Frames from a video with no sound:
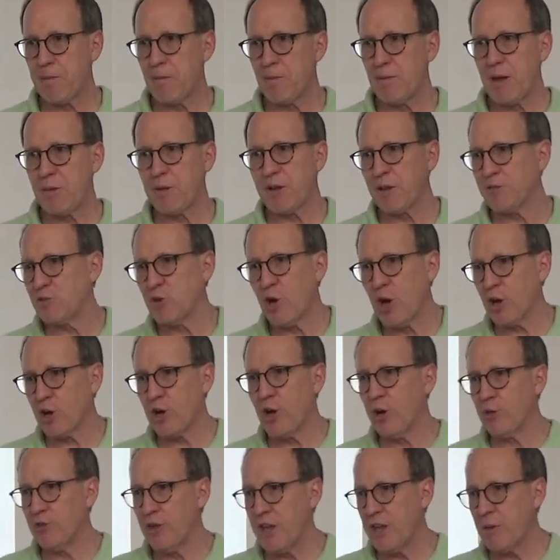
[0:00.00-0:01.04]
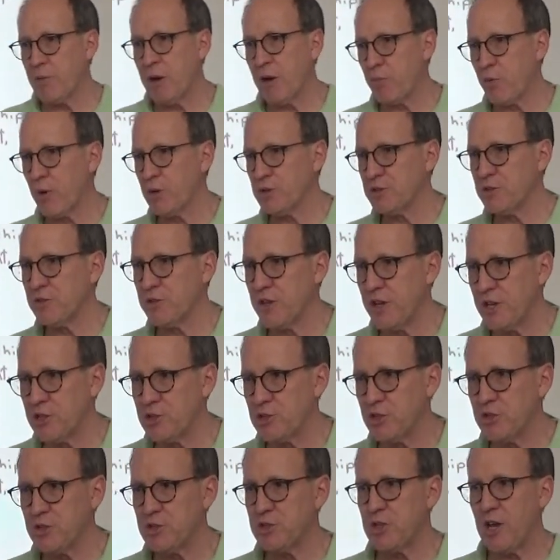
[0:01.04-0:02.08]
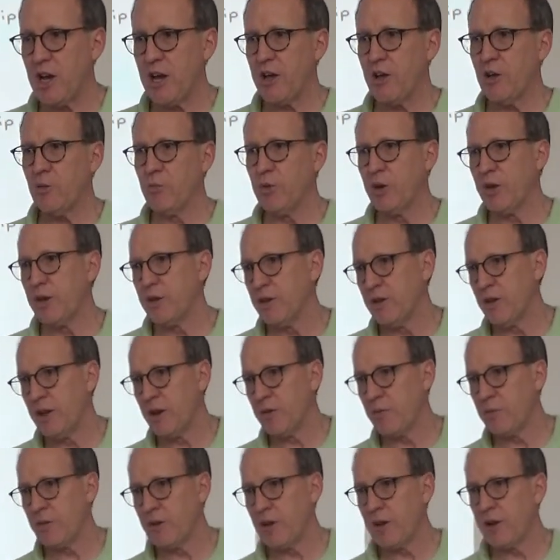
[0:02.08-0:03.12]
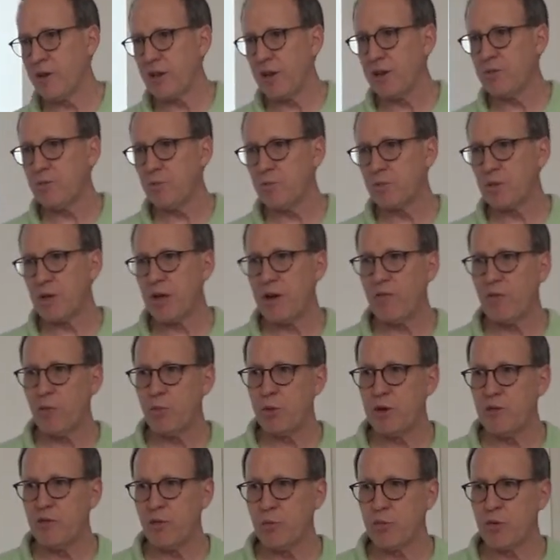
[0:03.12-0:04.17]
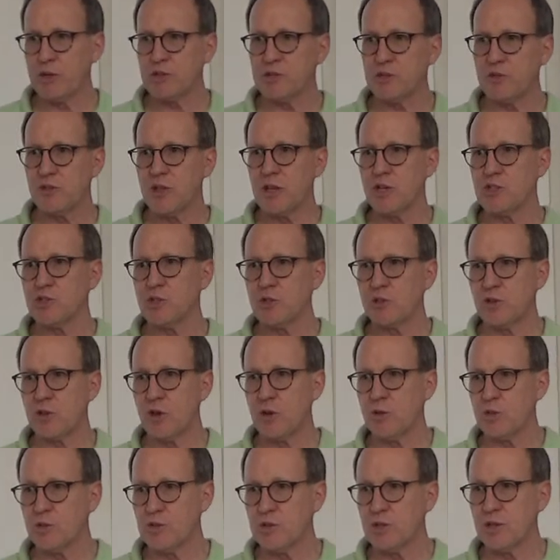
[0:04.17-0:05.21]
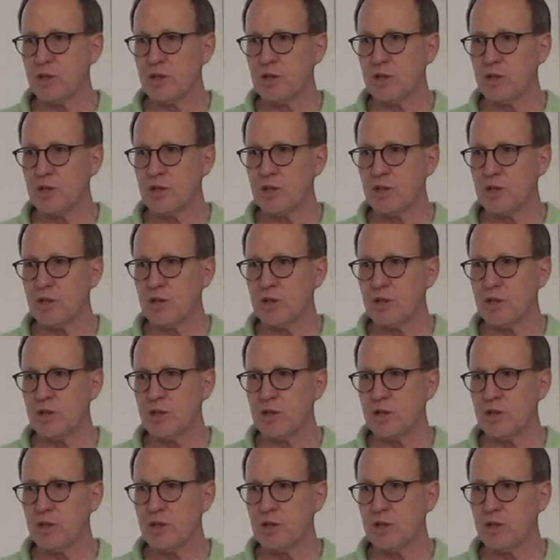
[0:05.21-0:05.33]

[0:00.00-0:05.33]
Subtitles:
I can talk all day about presentation style. I'm a bit of a presentation coach.